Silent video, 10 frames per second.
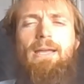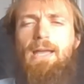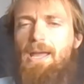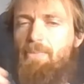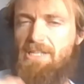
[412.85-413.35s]

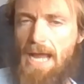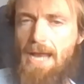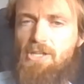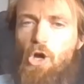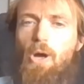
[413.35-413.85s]
It'd be
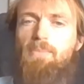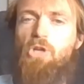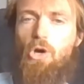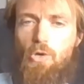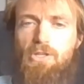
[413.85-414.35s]
ten times
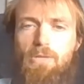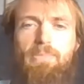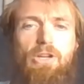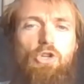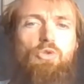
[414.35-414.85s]
harder
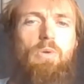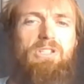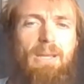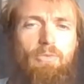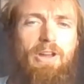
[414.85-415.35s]
because you're
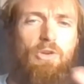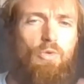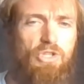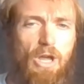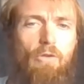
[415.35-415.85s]
separating
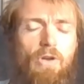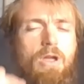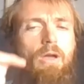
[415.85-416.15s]
yourself